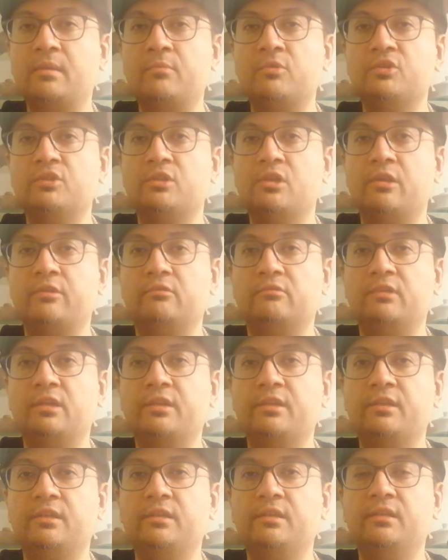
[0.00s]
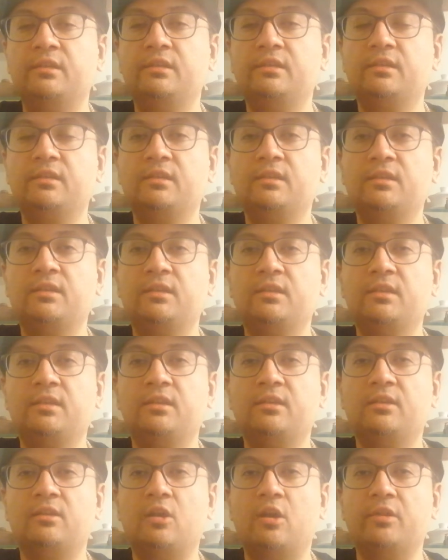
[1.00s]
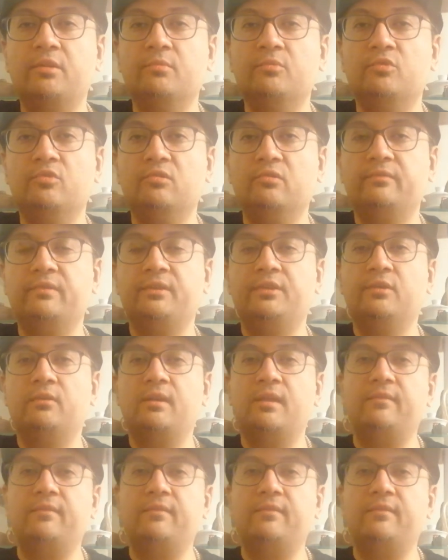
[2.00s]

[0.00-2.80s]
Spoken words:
I'm usually on the run and on the move and don't